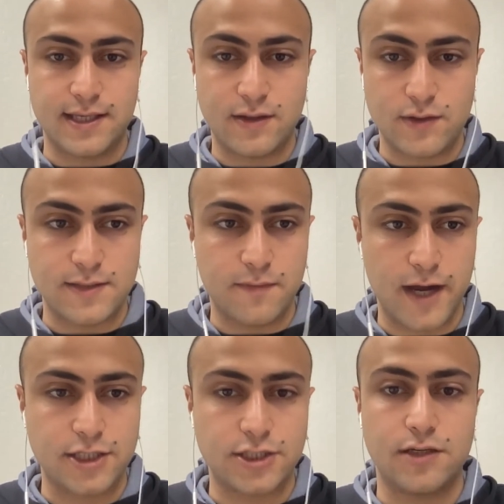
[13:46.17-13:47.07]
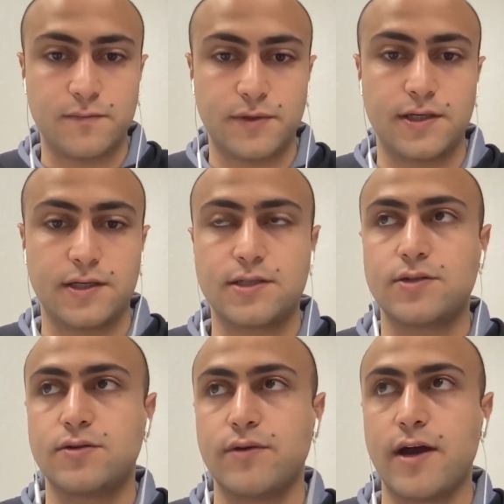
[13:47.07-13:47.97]
it is much cheaper
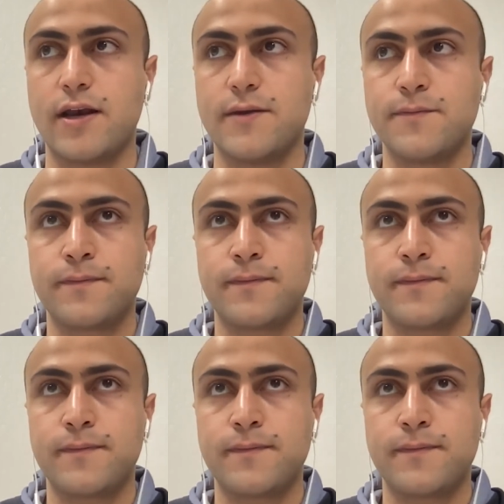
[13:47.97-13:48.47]
to run.